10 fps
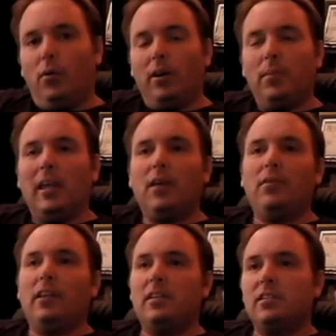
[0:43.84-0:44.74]
we're going to be
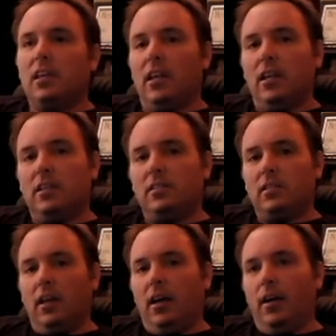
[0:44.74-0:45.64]
giving these
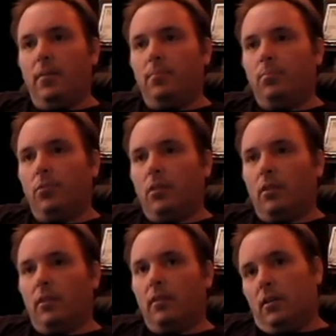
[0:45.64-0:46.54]
kids
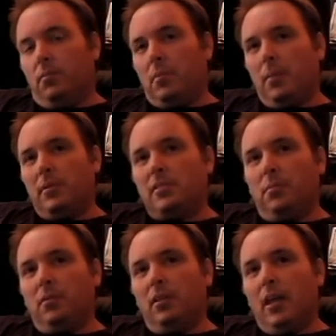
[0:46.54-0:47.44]
maybe
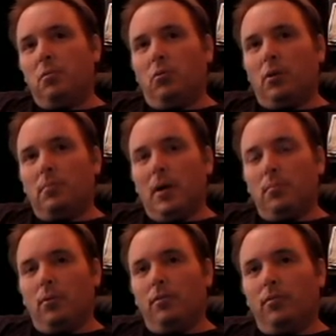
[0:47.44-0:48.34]
something they will
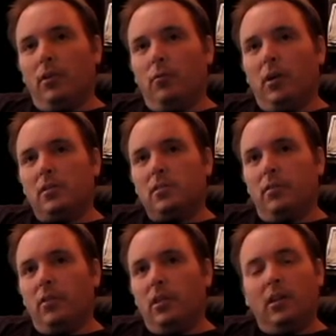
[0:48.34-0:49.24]
remember for the
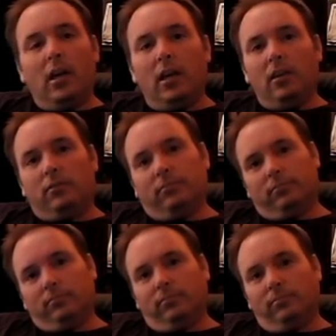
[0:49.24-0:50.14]
rest of the day.
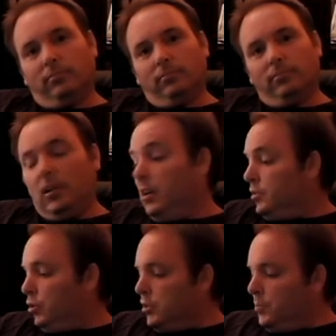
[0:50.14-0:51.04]

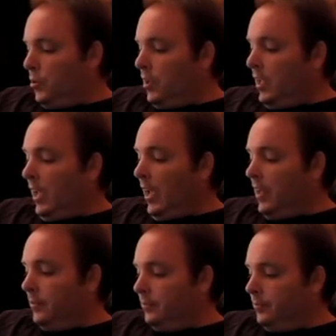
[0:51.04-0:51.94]
So Spooky
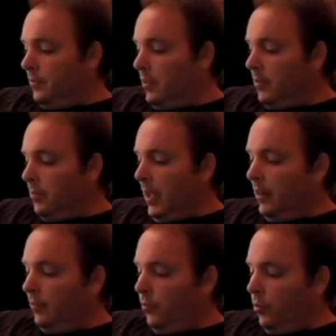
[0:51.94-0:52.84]
Cat,
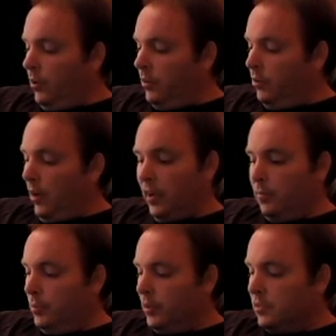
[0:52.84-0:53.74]
man the fort,
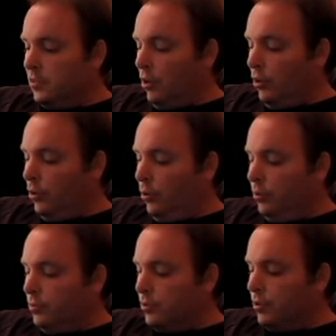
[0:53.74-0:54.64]
cracking books is all
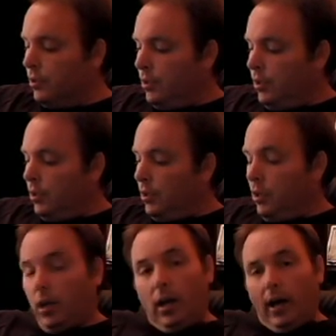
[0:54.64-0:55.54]
yours.
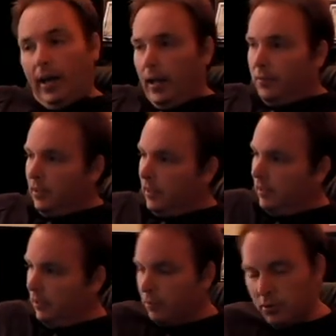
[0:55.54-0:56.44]
I have to
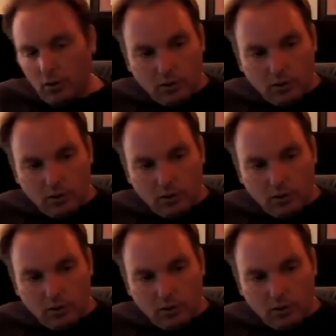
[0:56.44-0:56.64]
get going to